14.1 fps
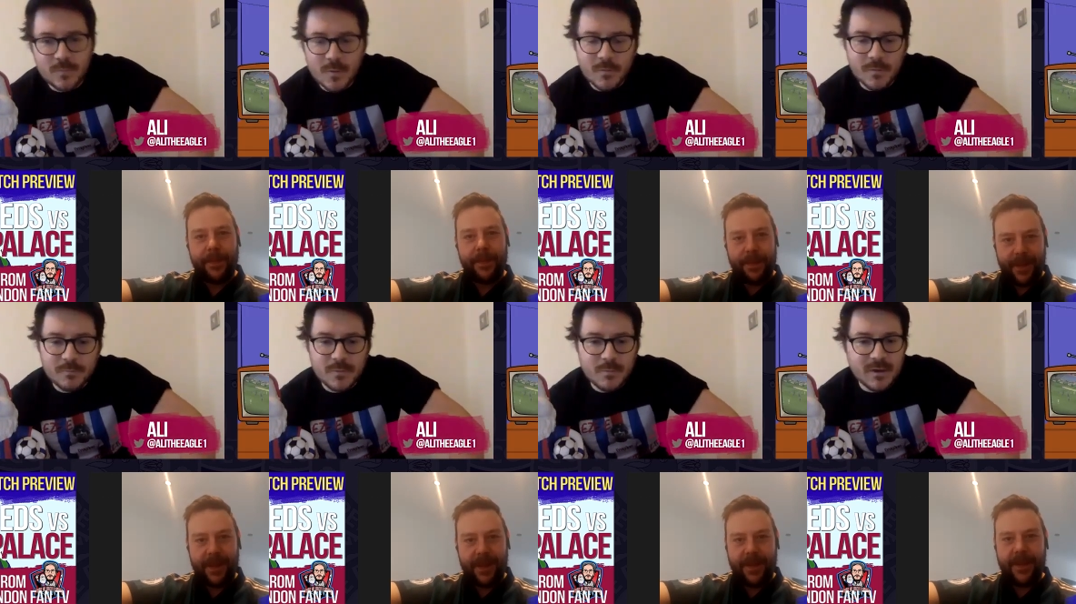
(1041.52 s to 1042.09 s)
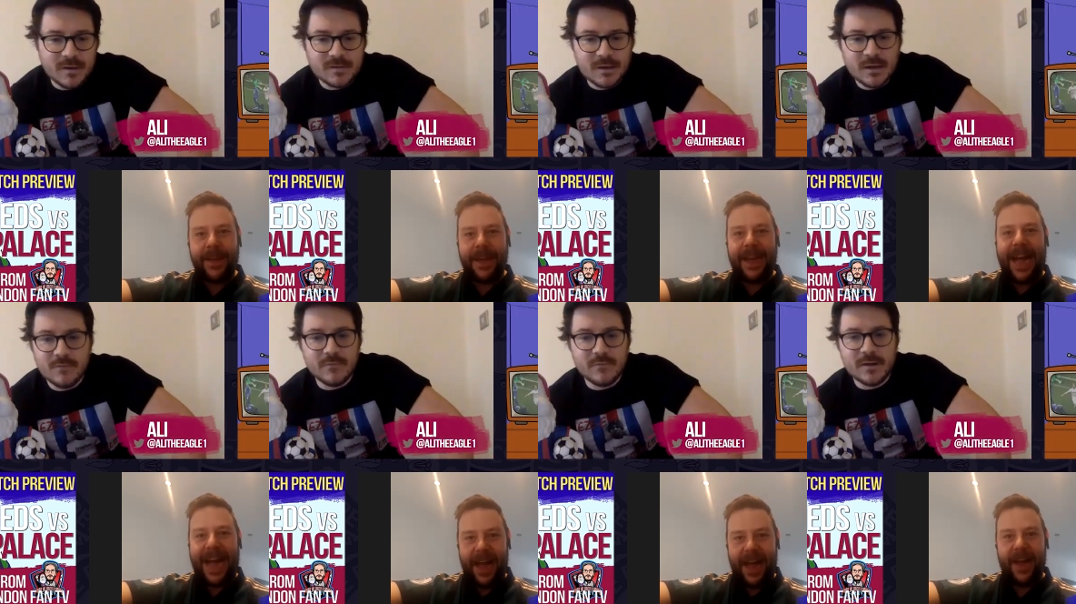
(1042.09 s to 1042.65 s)
Speaker 1: the the, the
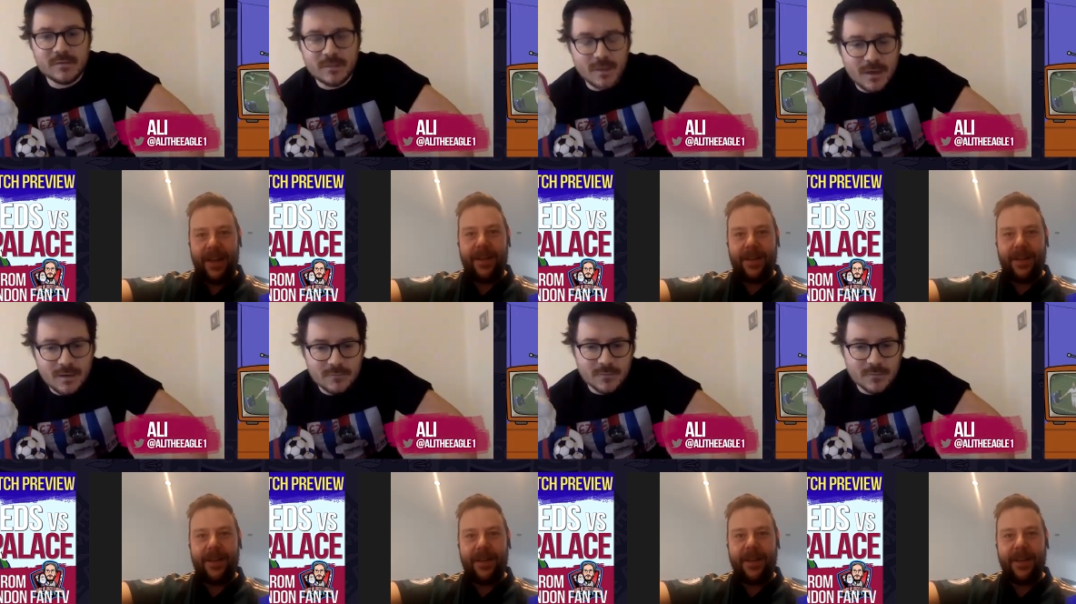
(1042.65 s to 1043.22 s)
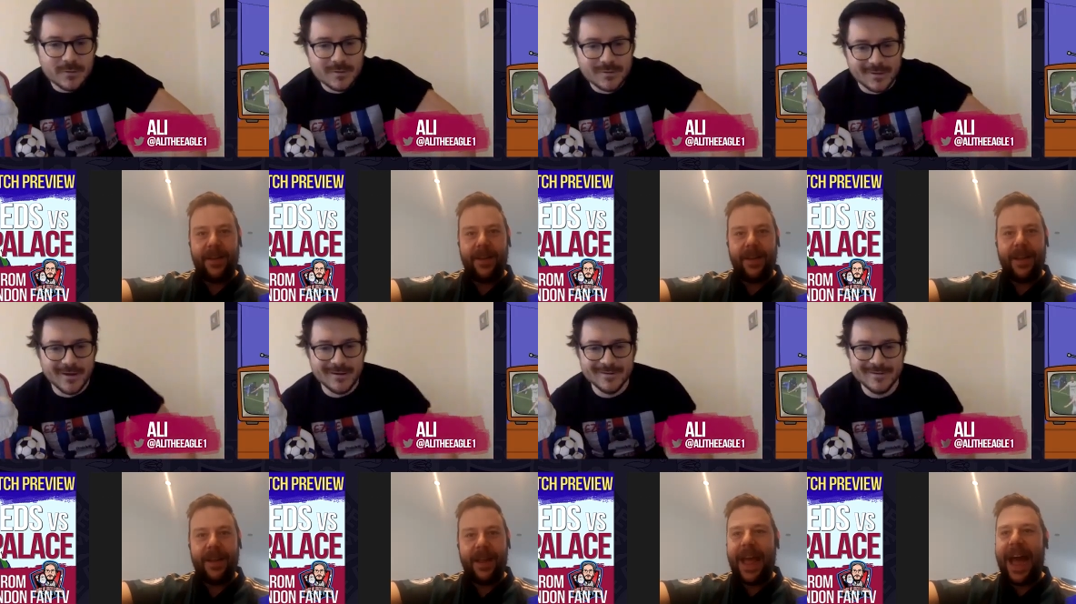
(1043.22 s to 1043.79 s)
biggest innovator ever.
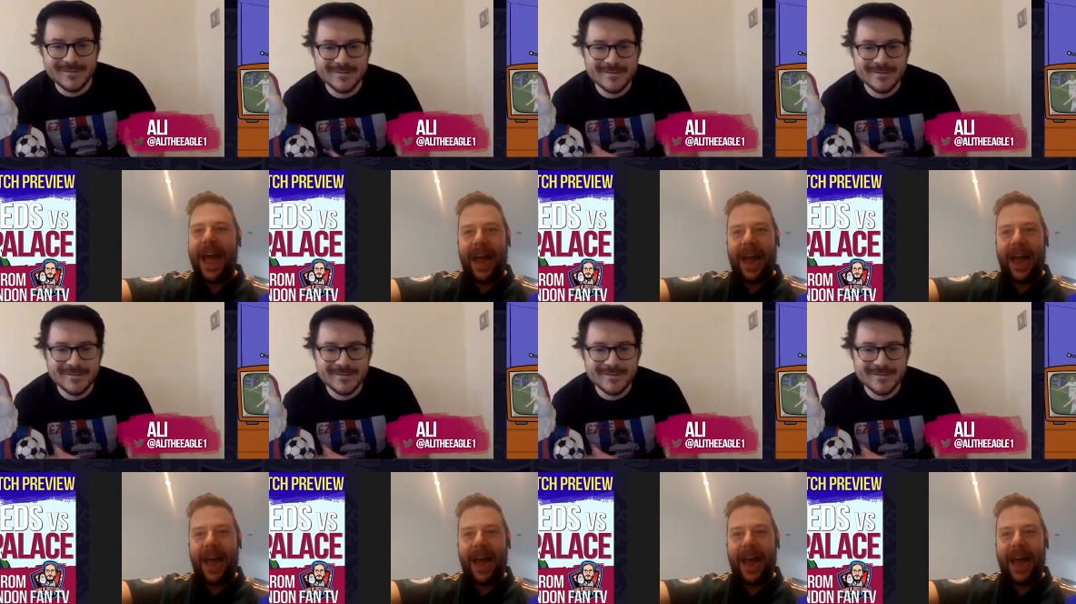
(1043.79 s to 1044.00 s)
So...